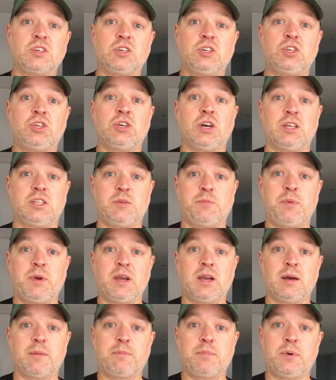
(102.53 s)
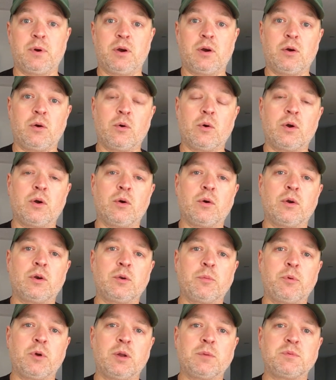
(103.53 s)
good shot to pick up or
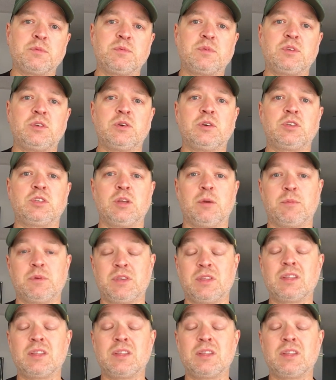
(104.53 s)
to put up some serious numbers.